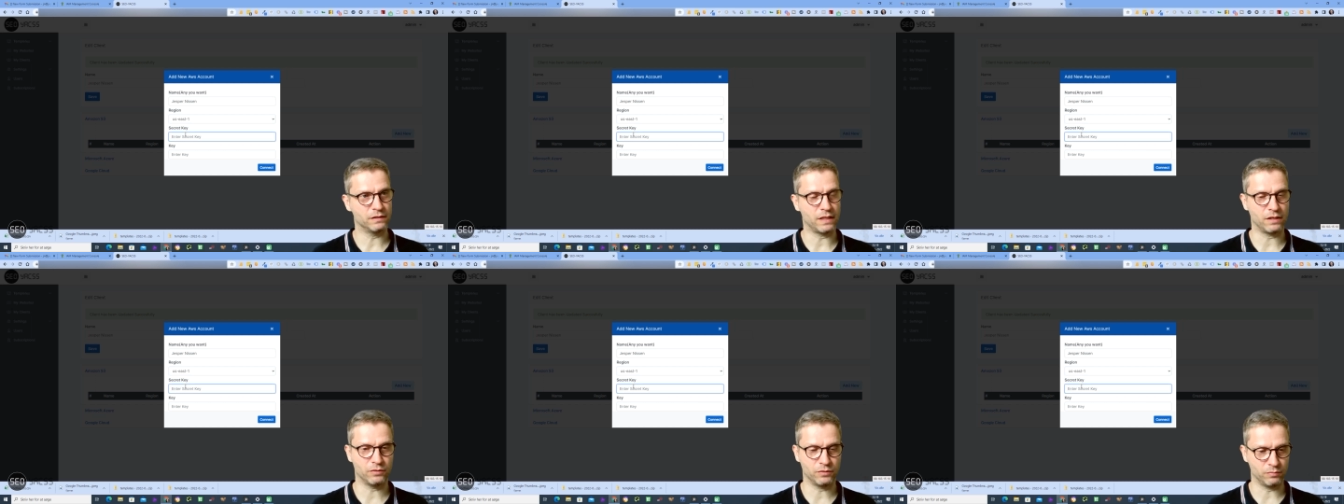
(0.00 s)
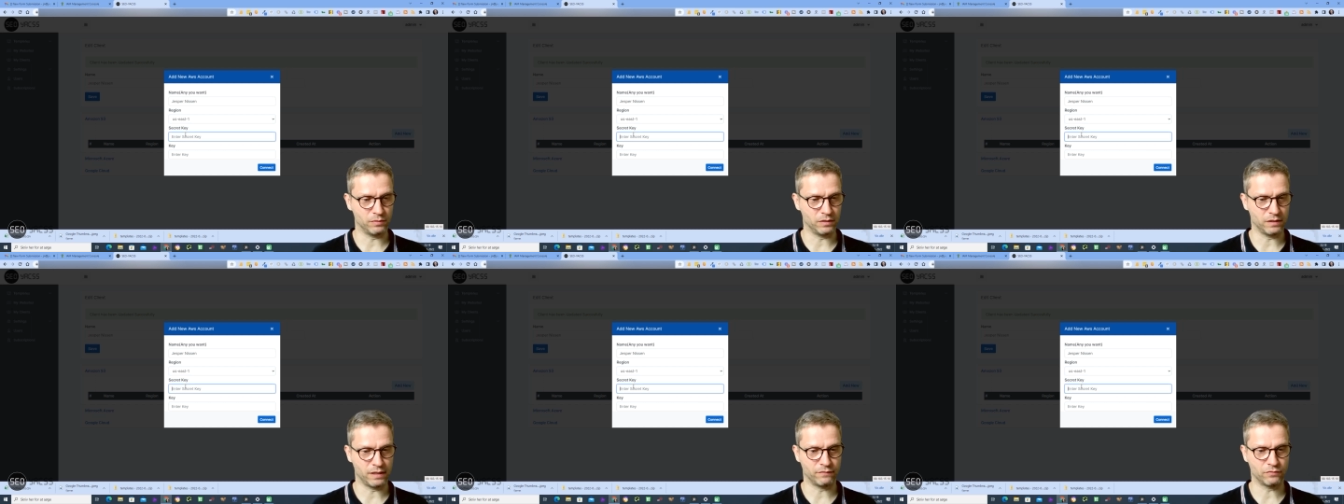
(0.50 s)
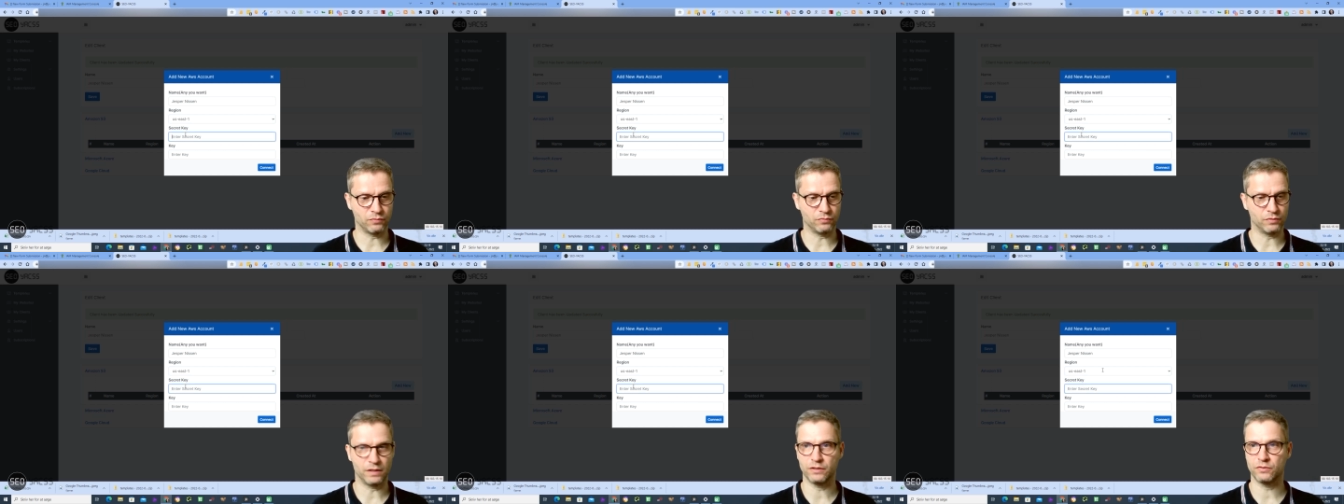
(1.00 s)
Now you will have
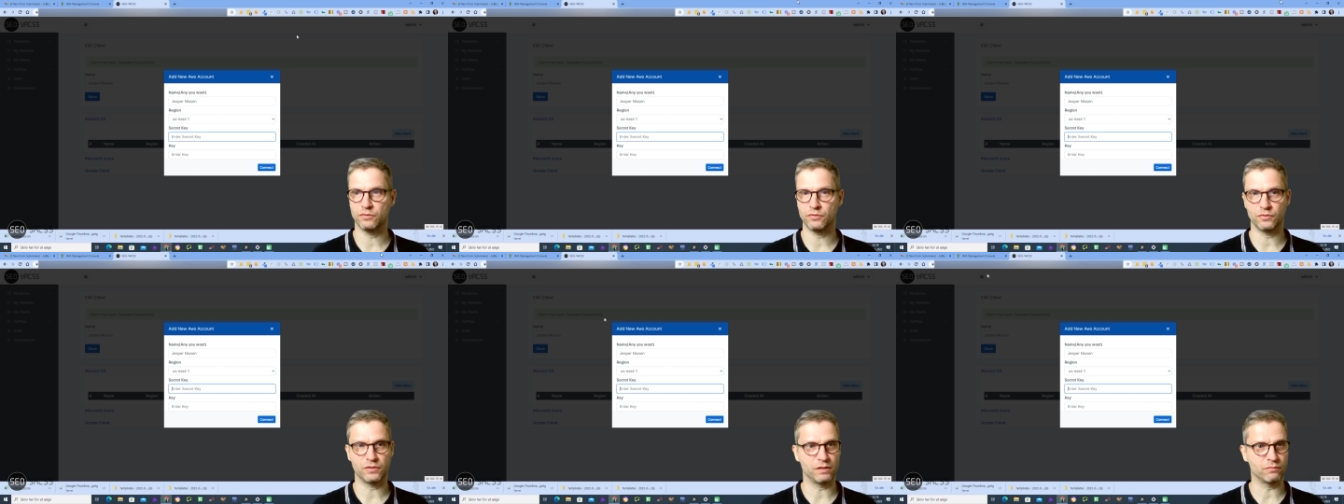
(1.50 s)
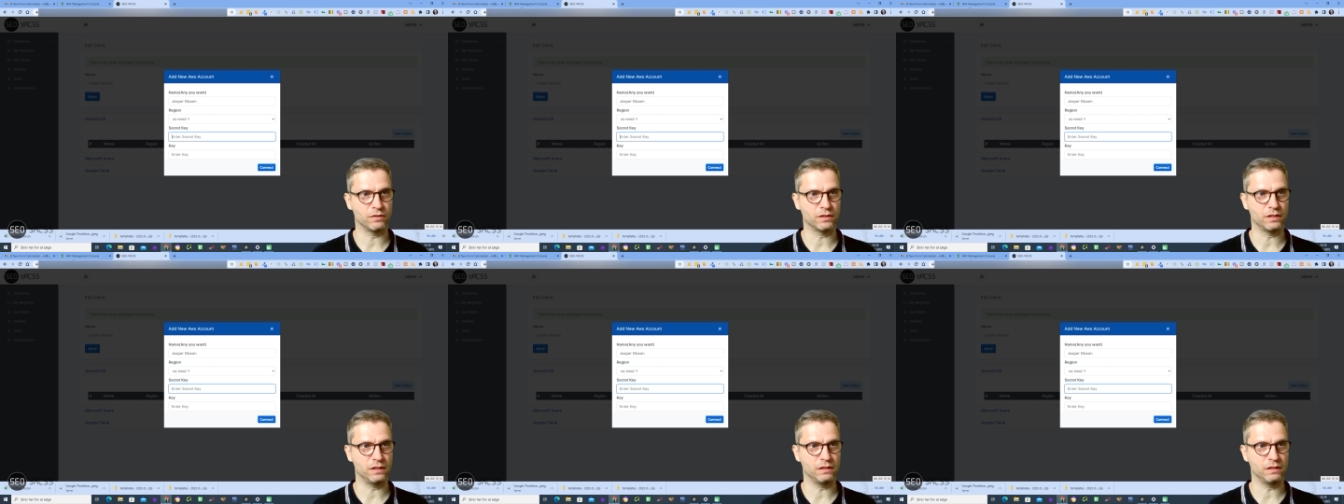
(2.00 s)
to enter your secret